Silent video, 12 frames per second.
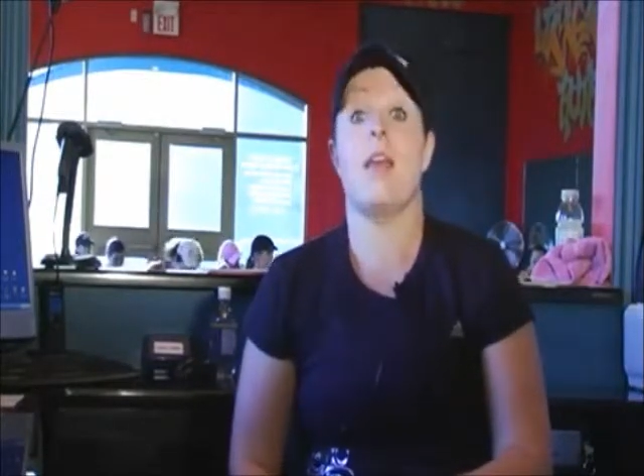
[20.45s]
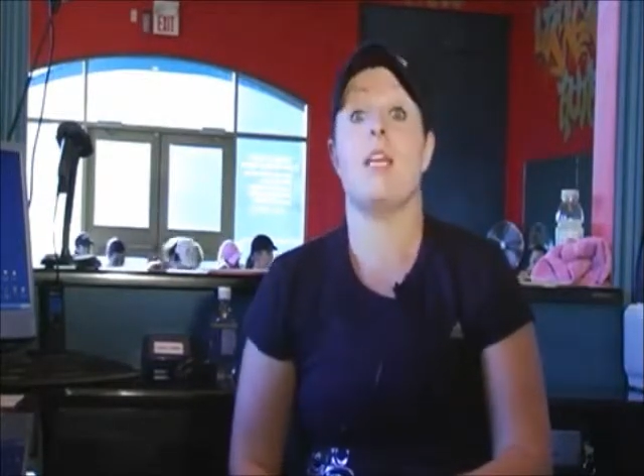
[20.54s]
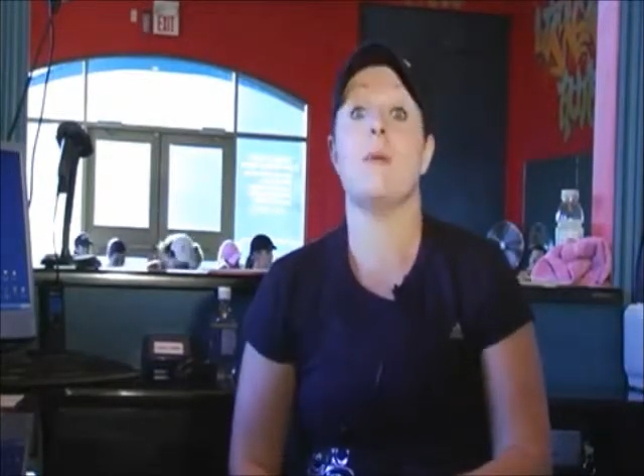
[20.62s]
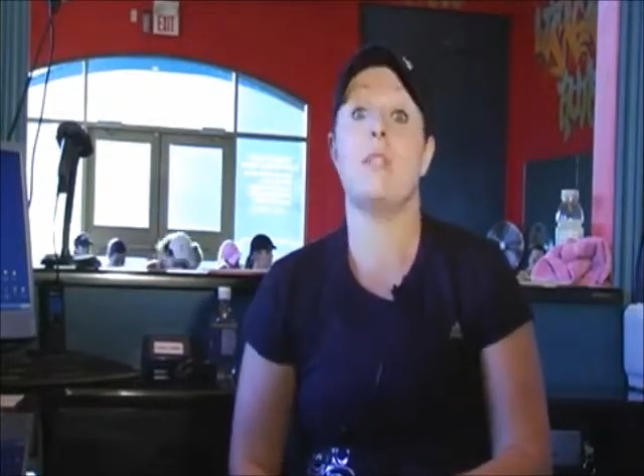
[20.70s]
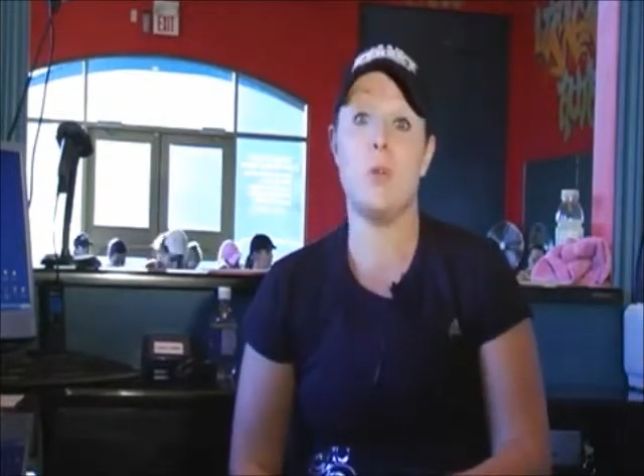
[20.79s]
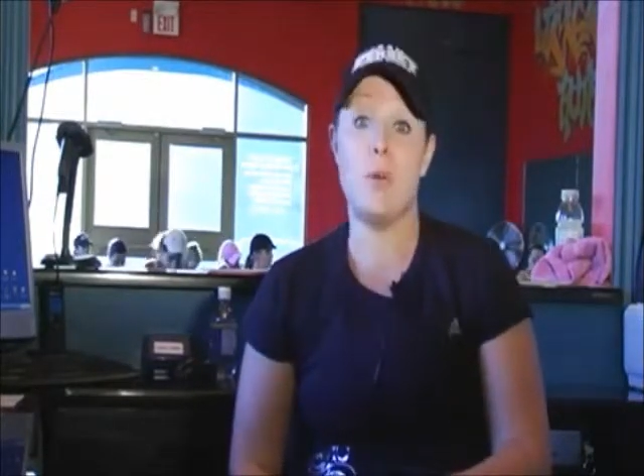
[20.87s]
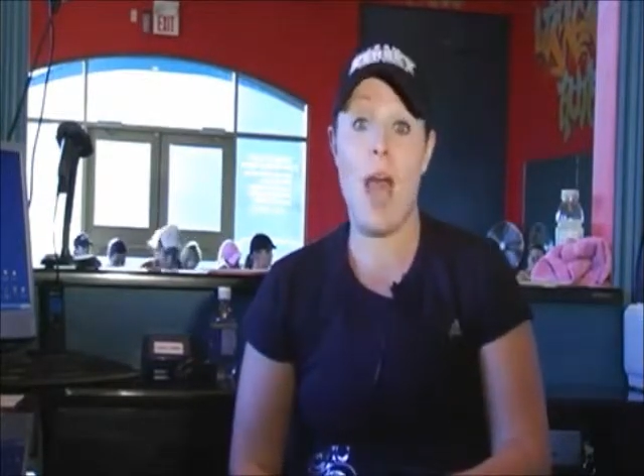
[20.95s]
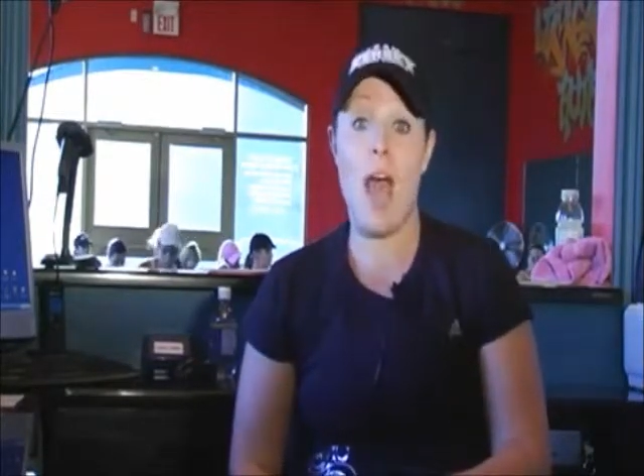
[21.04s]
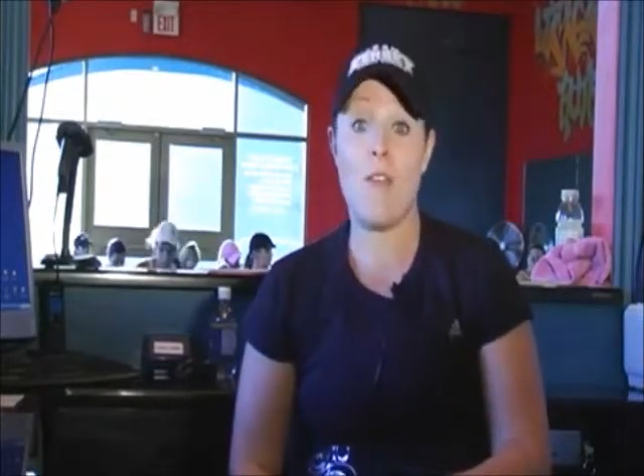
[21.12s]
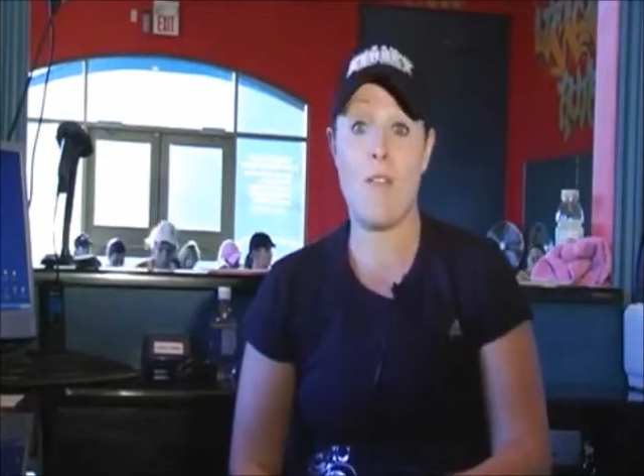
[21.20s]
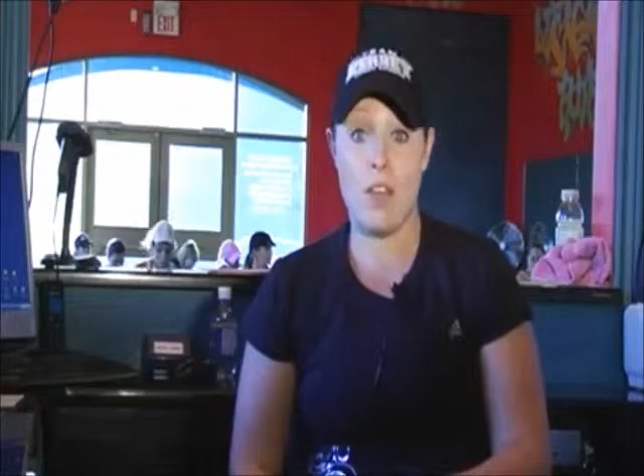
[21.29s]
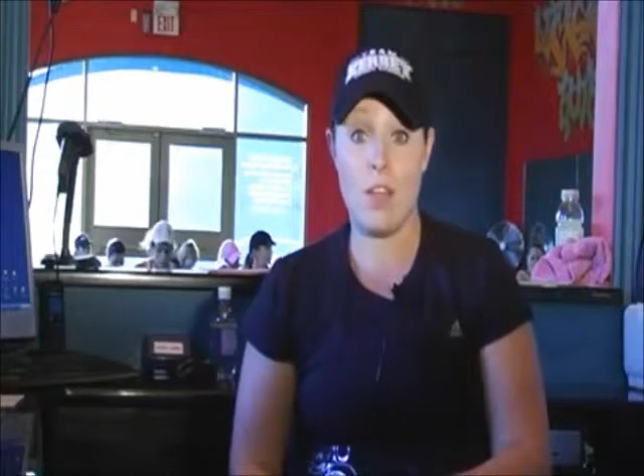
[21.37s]
It's been
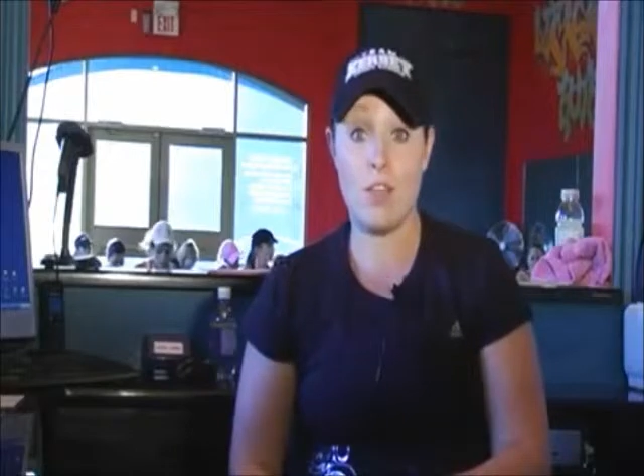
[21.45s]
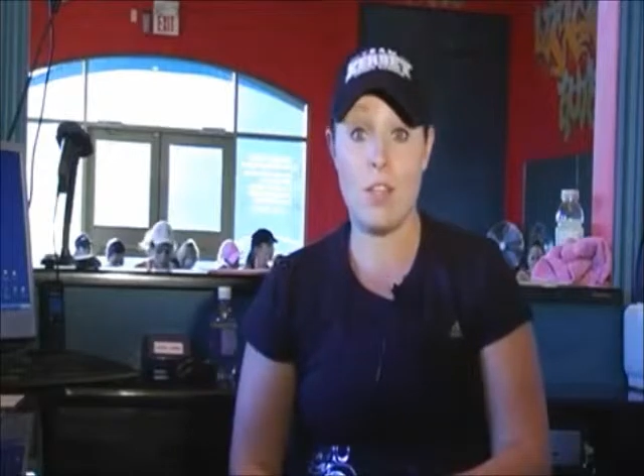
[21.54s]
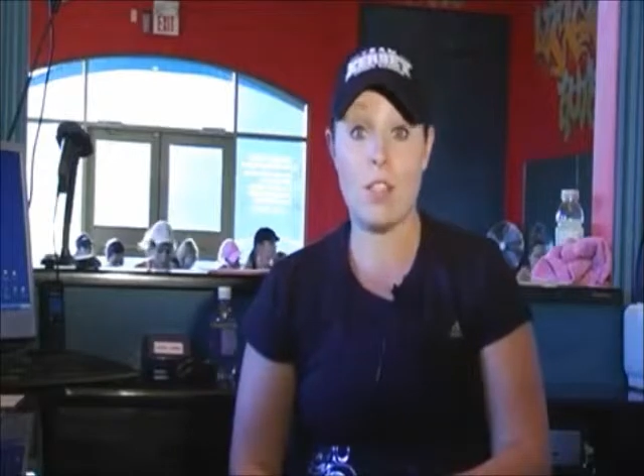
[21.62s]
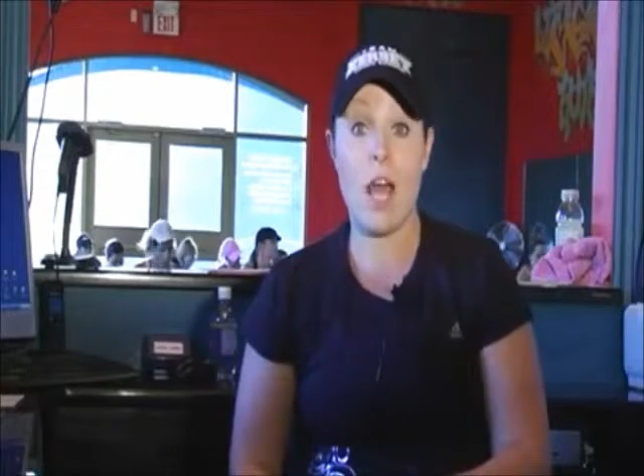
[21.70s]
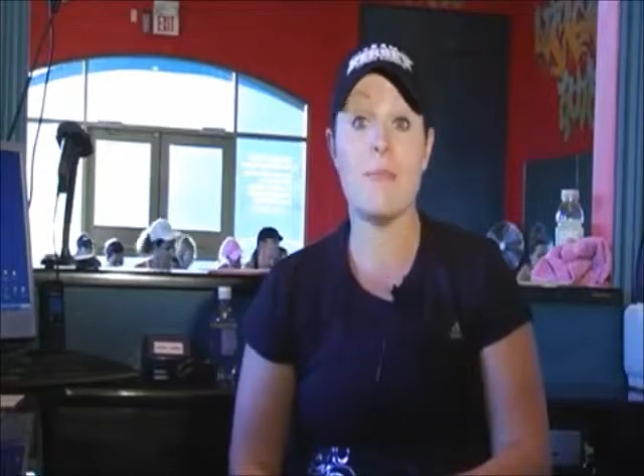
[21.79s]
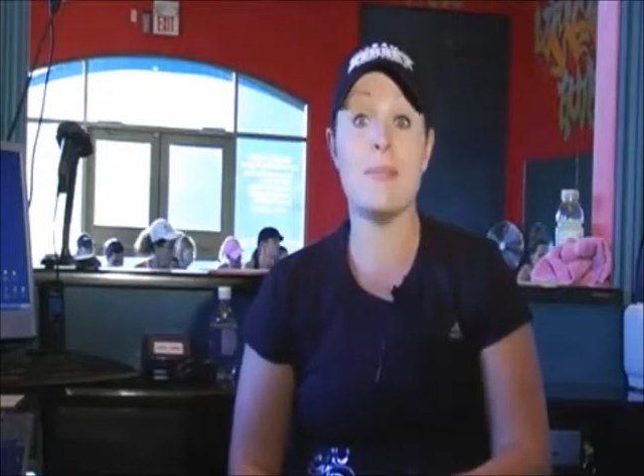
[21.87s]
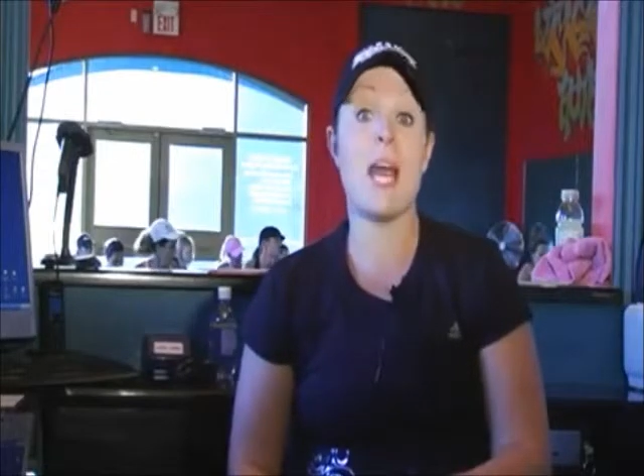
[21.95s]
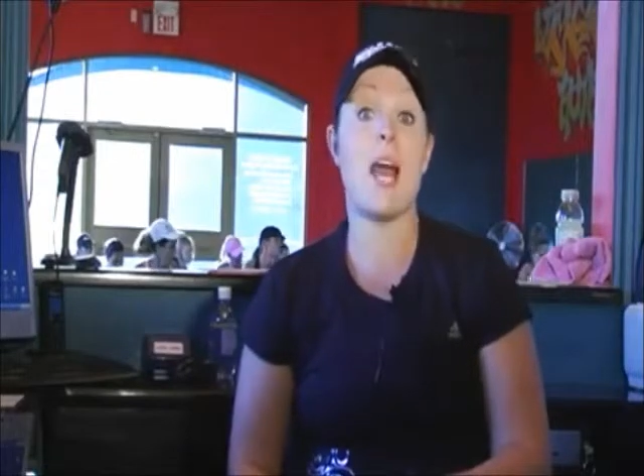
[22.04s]
2.5 years. I'm